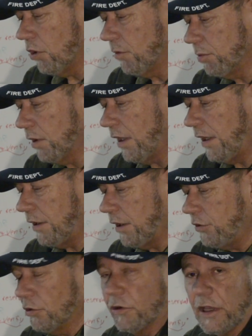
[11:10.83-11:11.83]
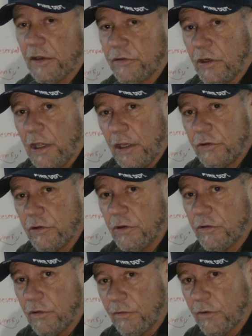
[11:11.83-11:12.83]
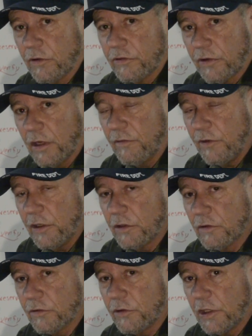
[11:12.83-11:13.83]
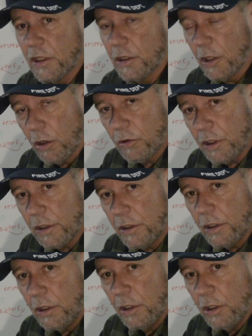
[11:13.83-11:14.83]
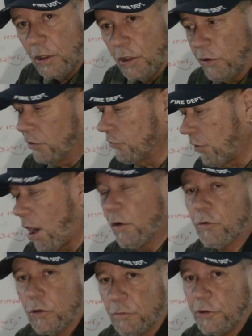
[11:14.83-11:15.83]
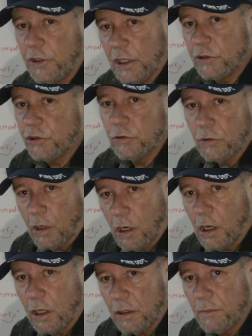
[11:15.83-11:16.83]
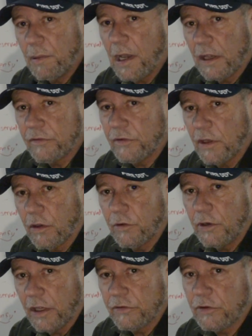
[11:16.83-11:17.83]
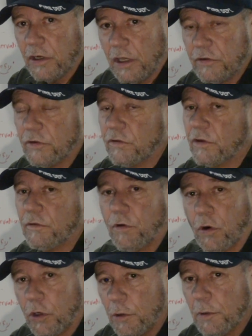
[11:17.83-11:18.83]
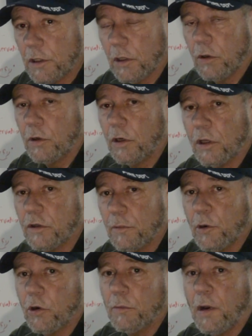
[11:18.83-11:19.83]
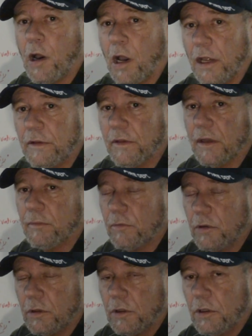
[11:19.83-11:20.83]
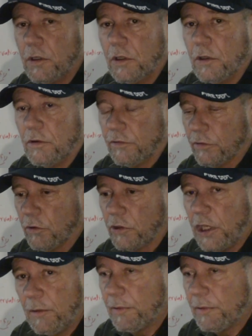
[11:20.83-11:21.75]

up late and your destination is the first set of vehicles to get loaded, there's not room to get you on past the other destinations that have already been loaded on the boat behind them. So keep